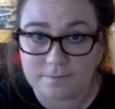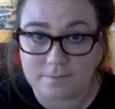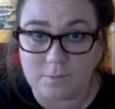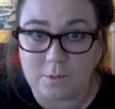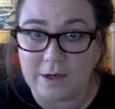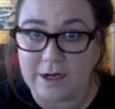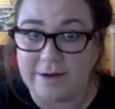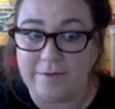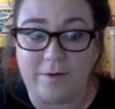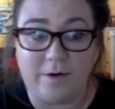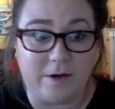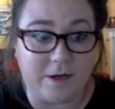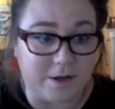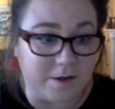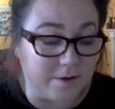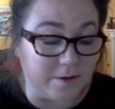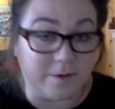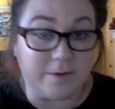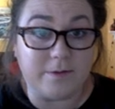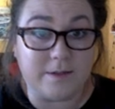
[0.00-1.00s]
whatever you
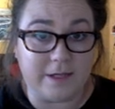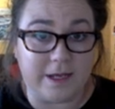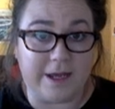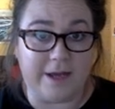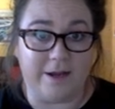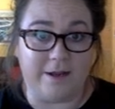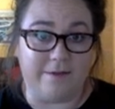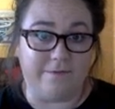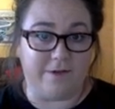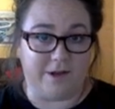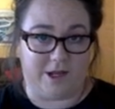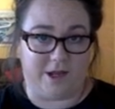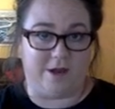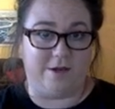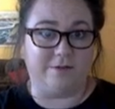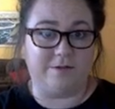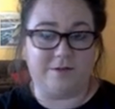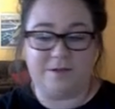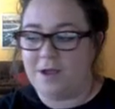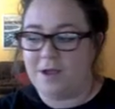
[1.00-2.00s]
use to edit
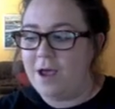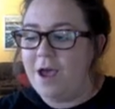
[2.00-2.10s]
videos.